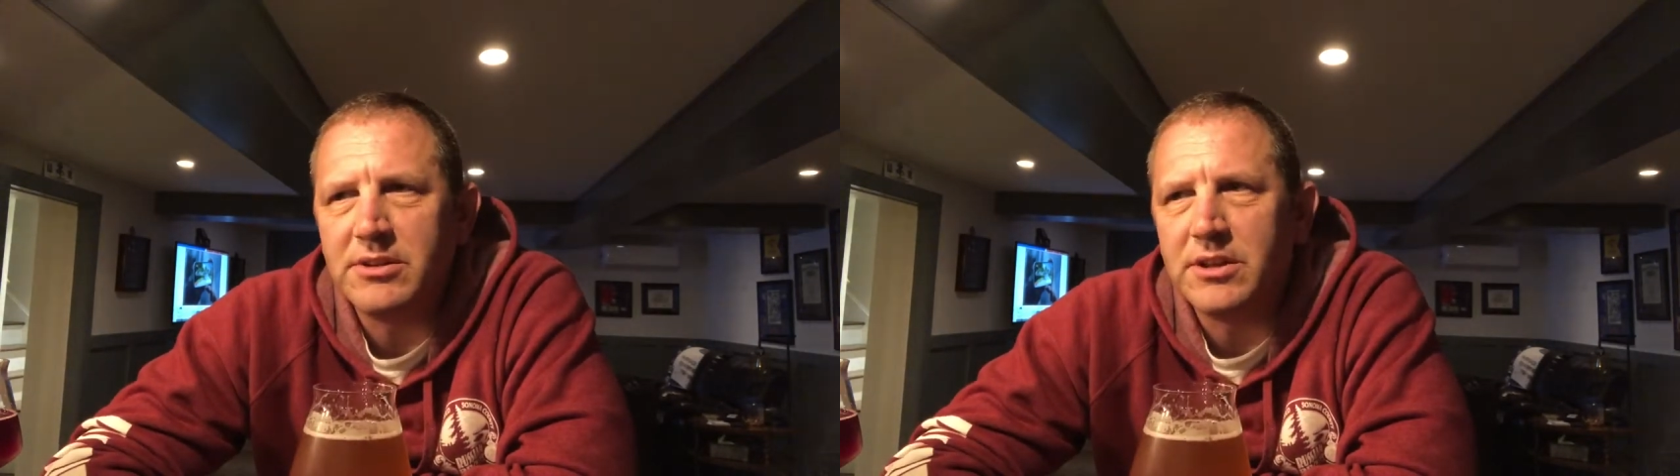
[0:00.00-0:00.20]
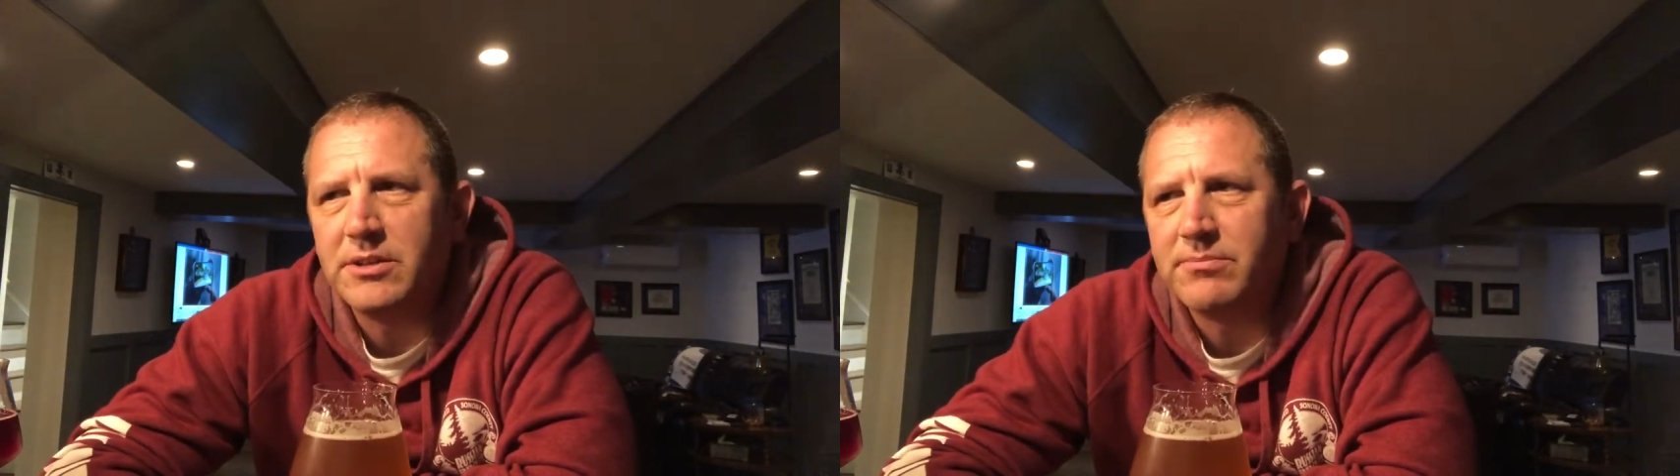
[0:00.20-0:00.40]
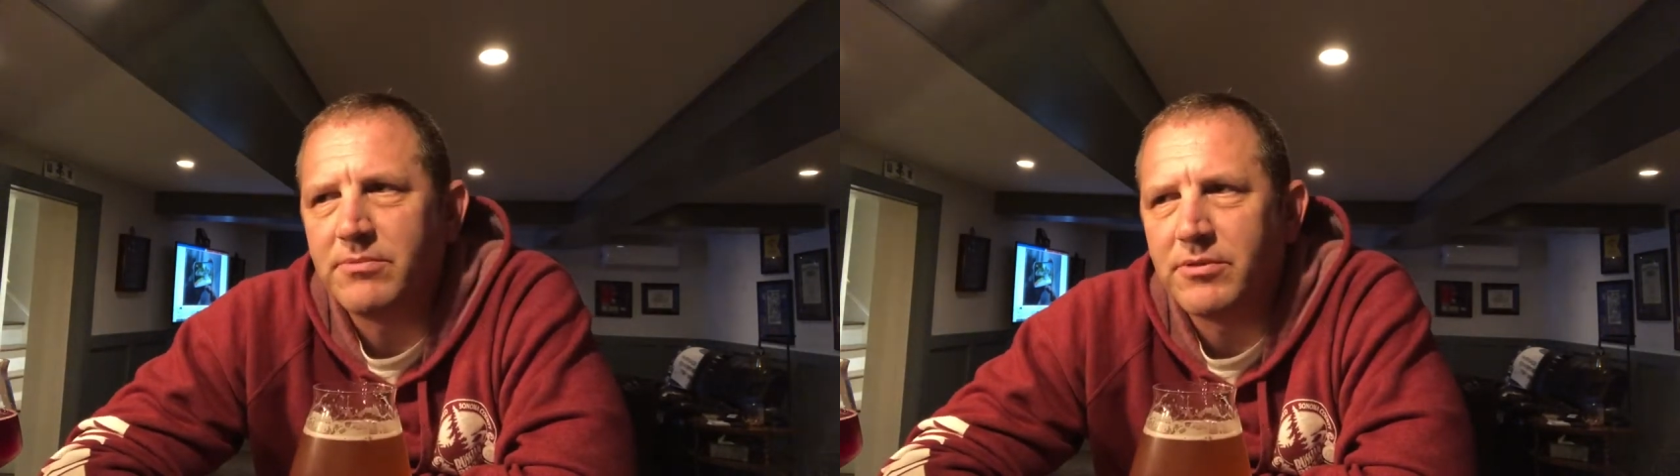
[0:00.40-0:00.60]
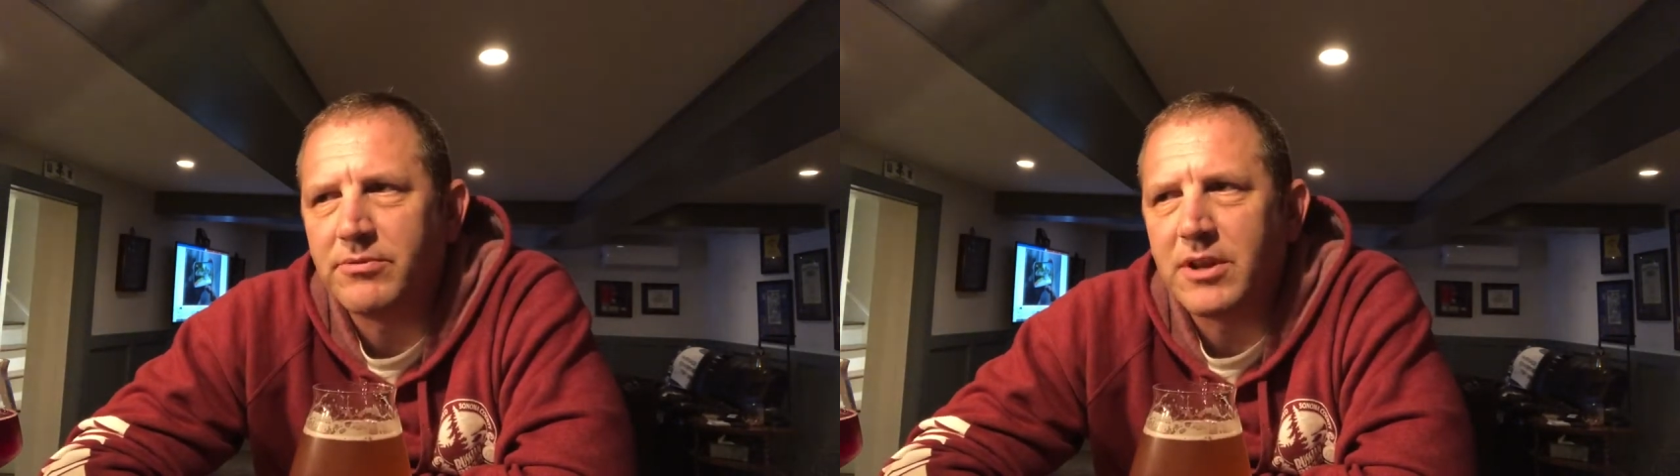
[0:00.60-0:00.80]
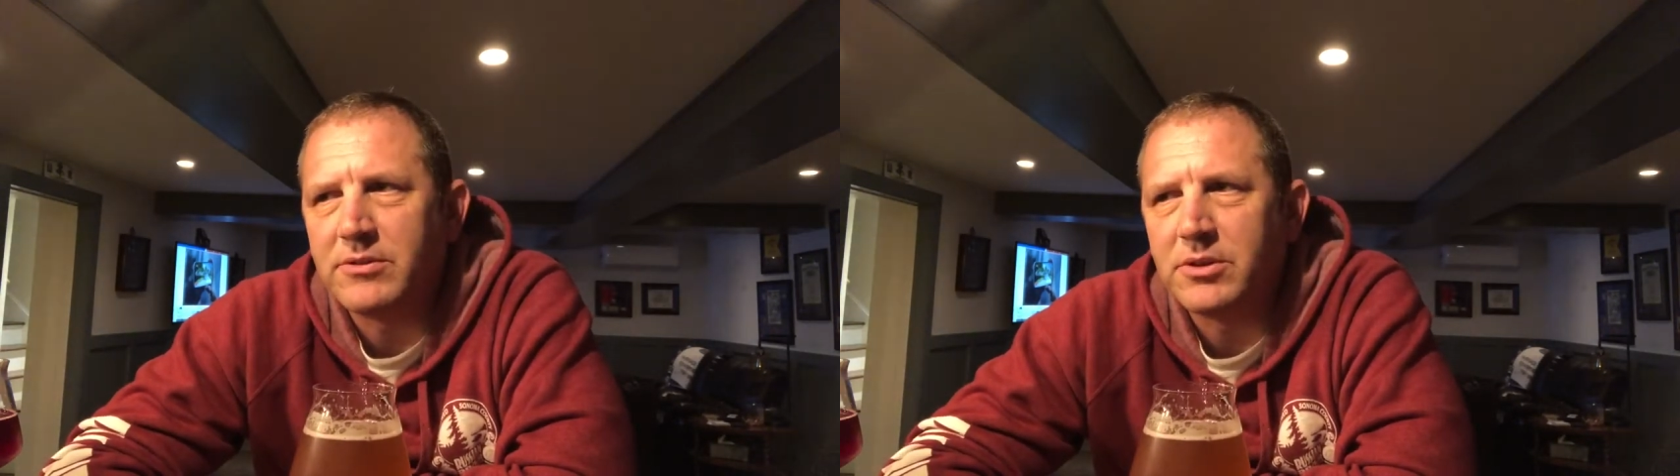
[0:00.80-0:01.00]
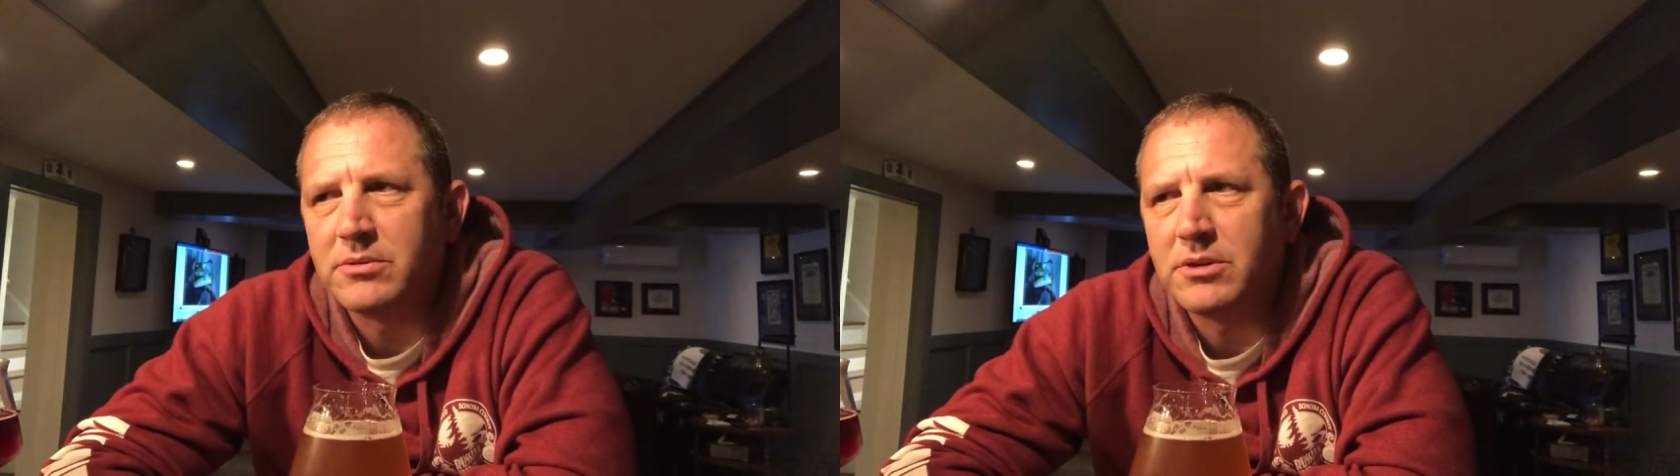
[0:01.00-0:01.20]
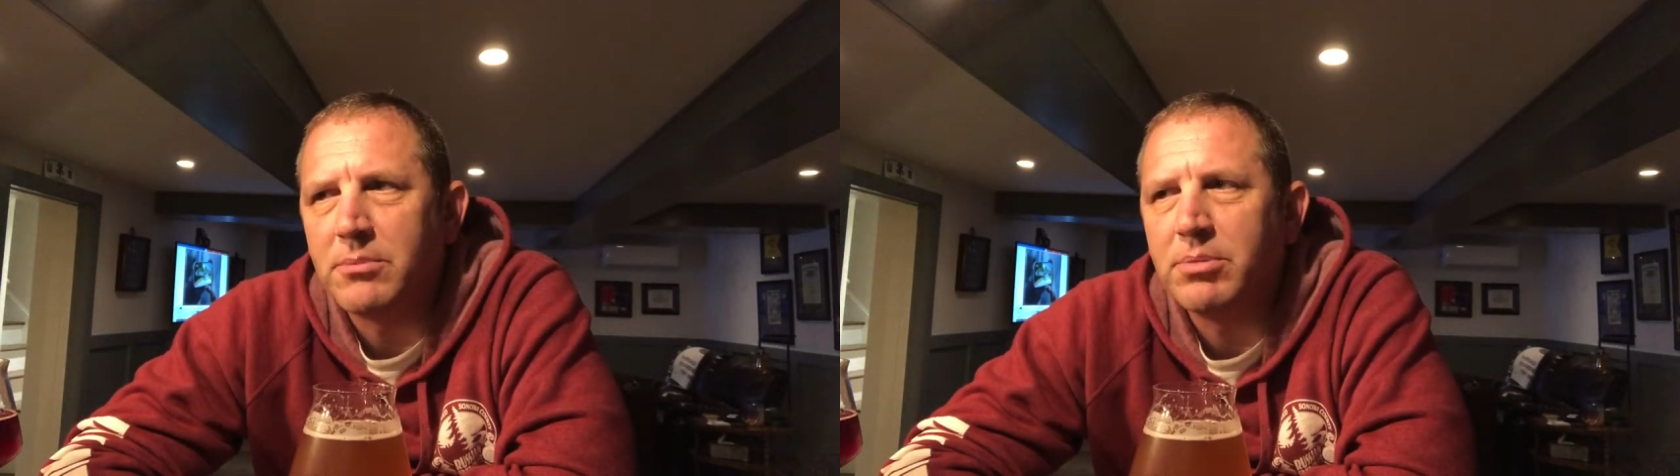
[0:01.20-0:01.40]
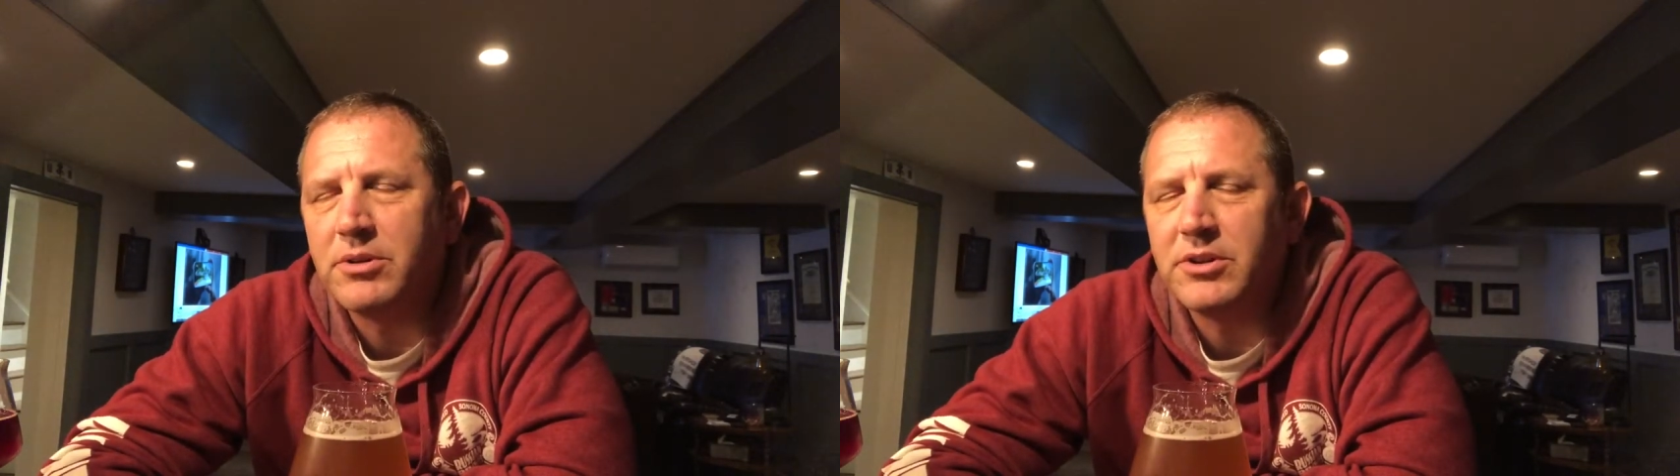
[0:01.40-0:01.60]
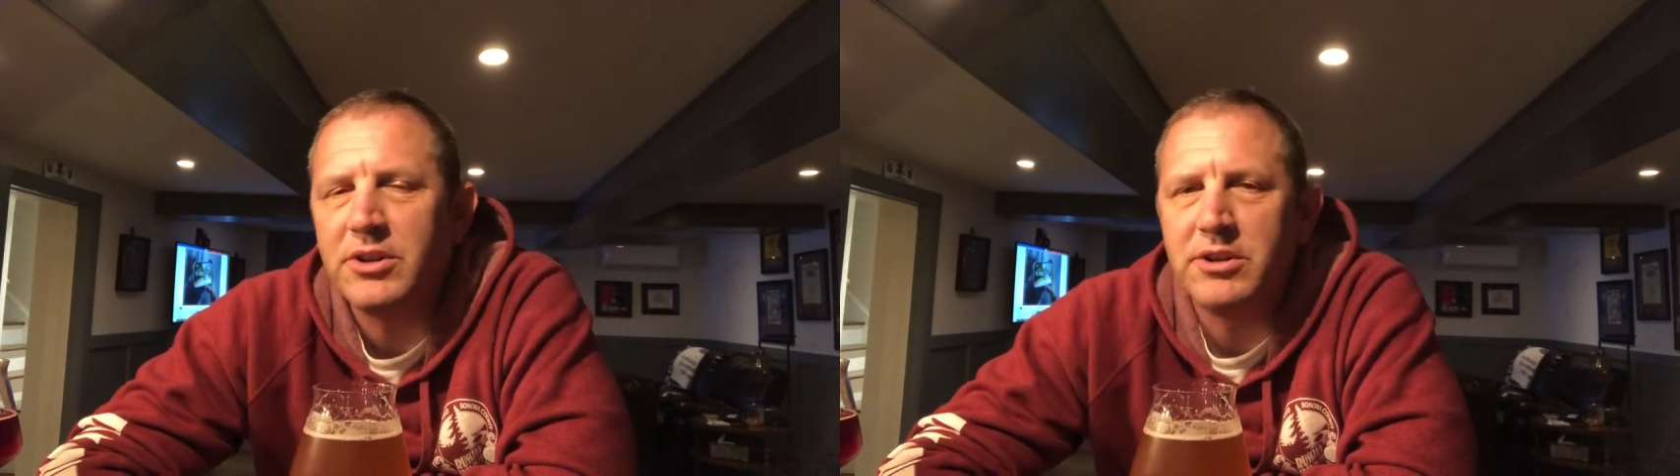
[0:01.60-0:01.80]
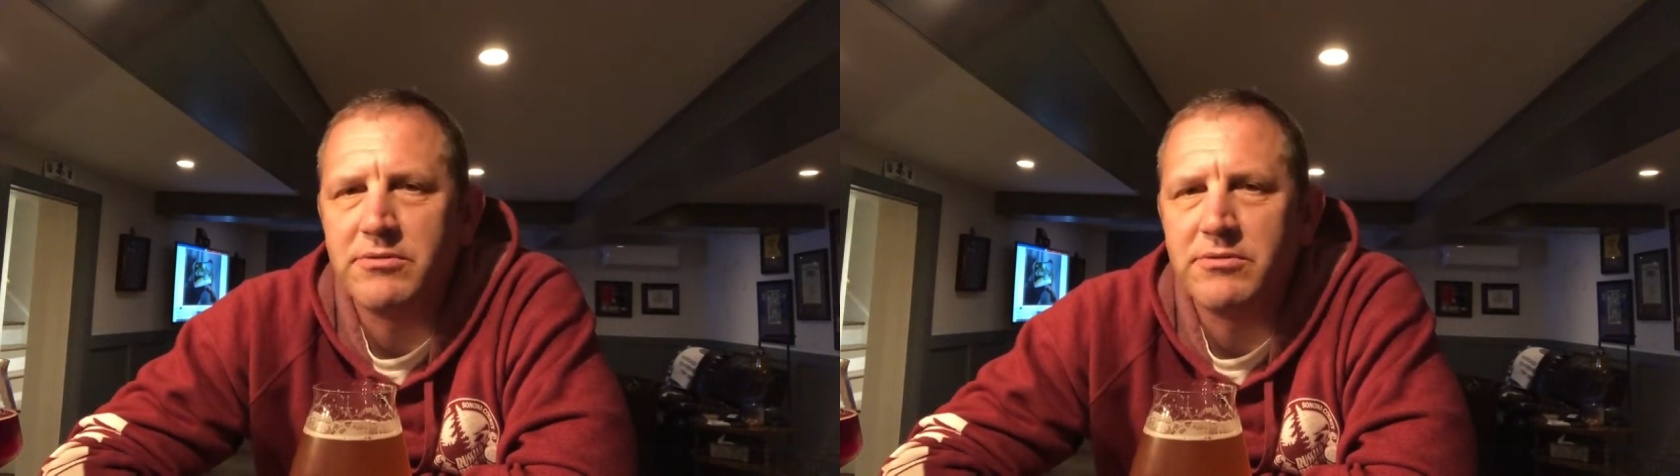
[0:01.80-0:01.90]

the the flavor completely